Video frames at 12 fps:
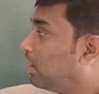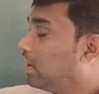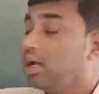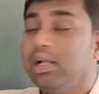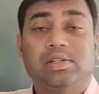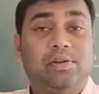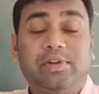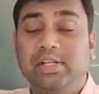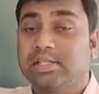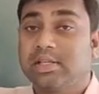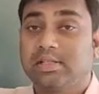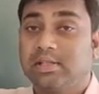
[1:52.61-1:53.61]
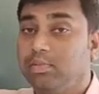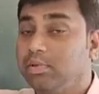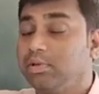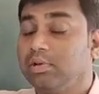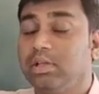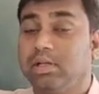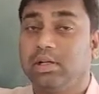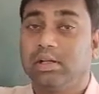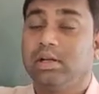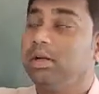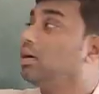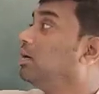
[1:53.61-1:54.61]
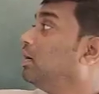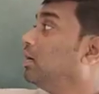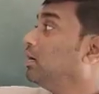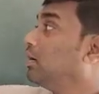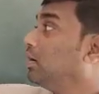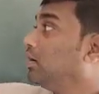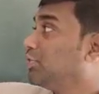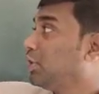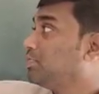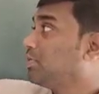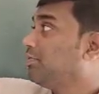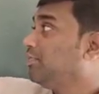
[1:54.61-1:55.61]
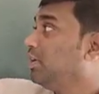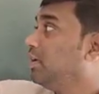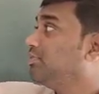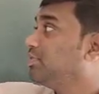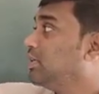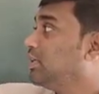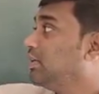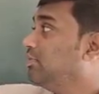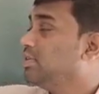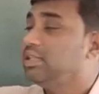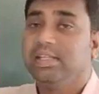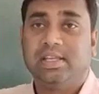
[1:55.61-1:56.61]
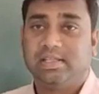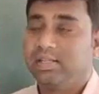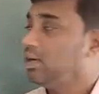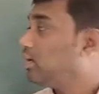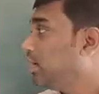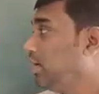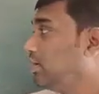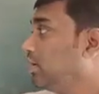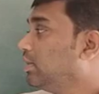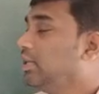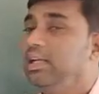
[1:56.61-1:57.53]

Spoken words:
And also we discussed about that shapes of TFC, TVC, AC, right?